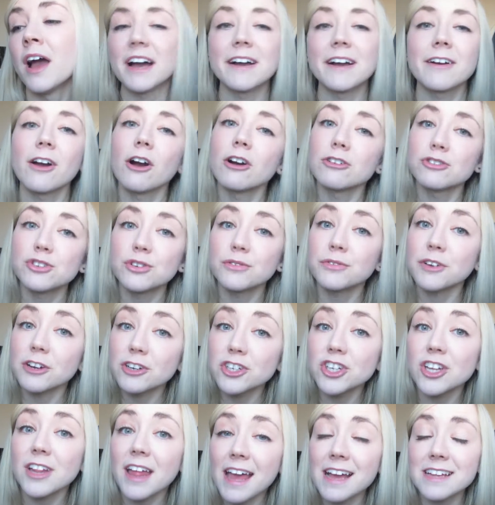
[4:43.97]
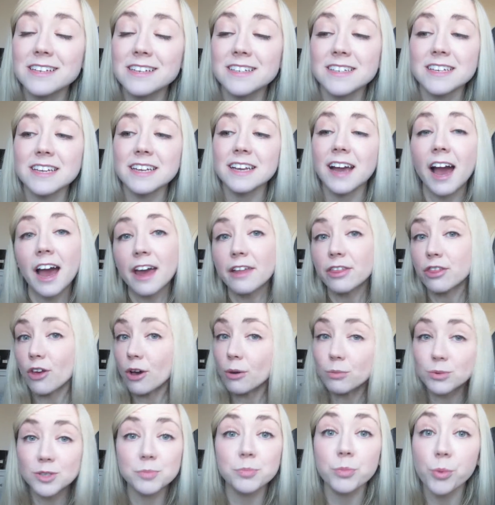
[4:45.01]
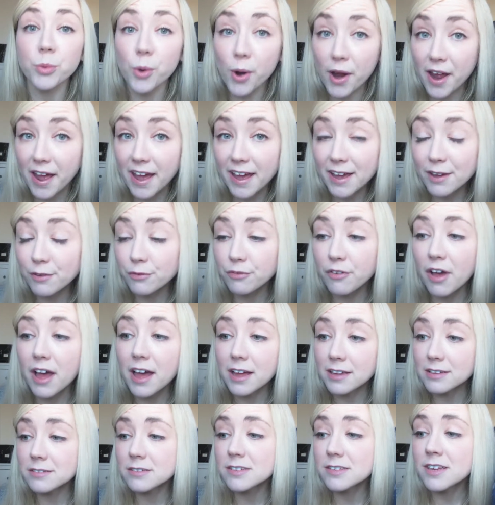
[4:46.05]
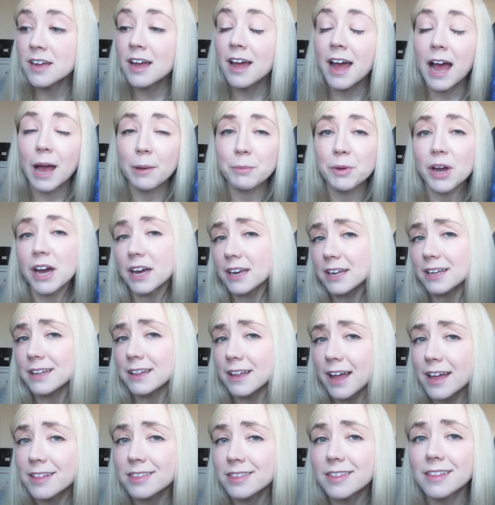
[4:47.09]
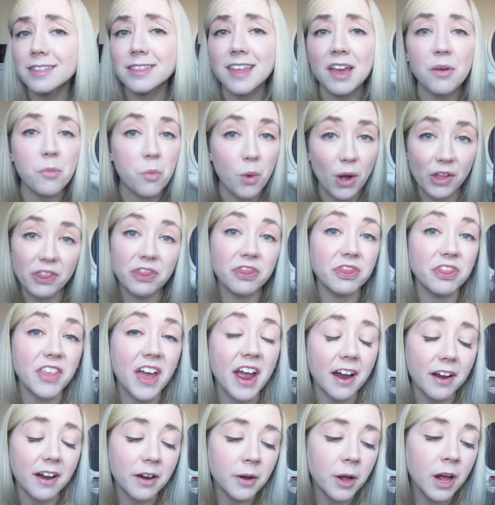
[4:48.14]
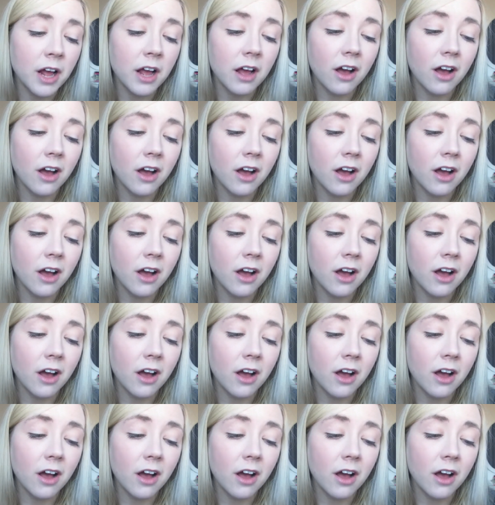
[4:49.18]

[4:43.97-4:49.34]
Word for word: That controversial ending I thought was brave and I'm kind of glad that they went there.